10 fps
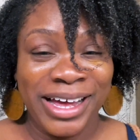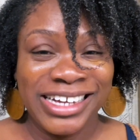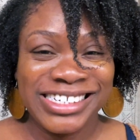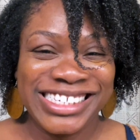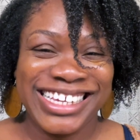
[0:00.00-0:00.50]

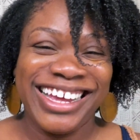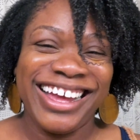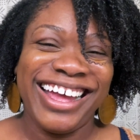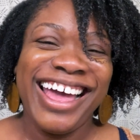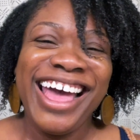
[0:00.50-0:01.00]
I just
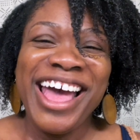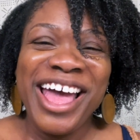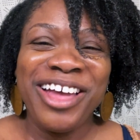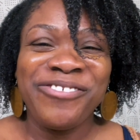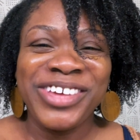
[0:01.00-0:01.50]

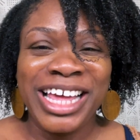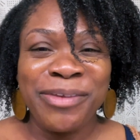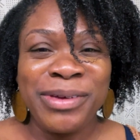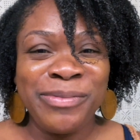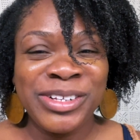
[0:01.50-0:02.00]
I feel
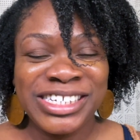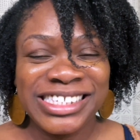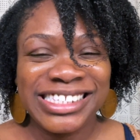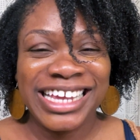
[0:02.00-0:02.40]
like people just